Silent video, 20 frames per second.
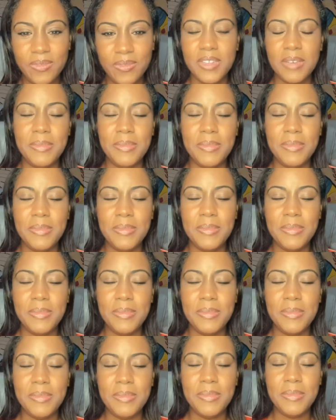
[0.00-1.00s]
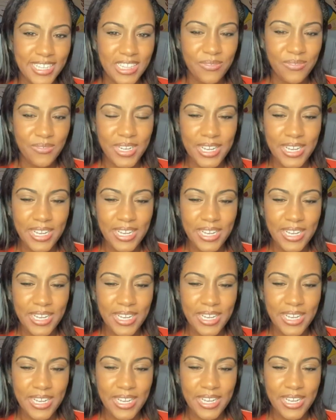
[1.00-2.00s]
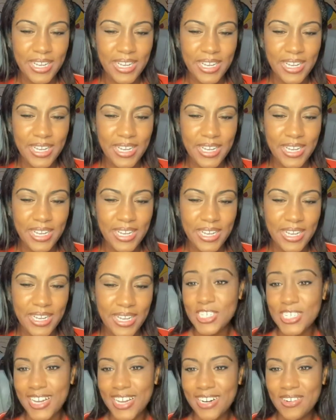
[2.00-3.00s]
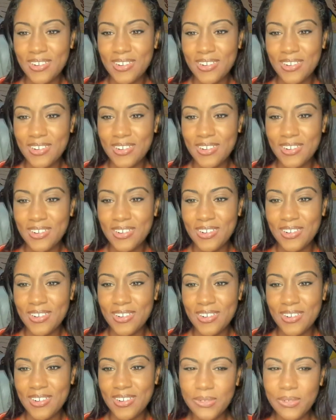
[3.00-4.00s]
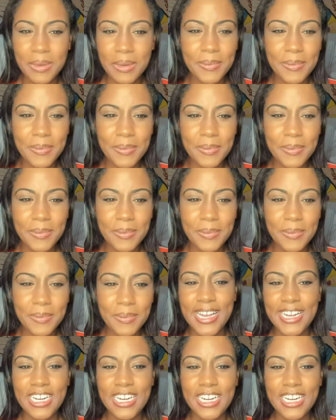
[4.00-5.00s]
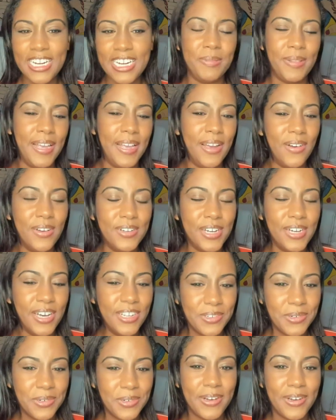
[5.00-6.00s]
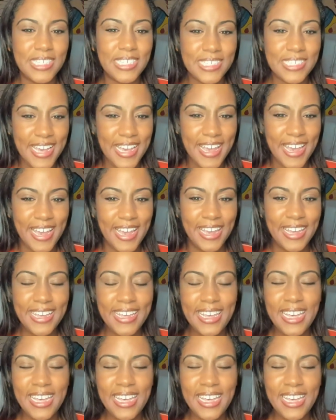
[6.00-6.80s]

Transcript: Be sure to like the video and subscribe to the channel. And most importantly, remember to sign up to play on Underdog today.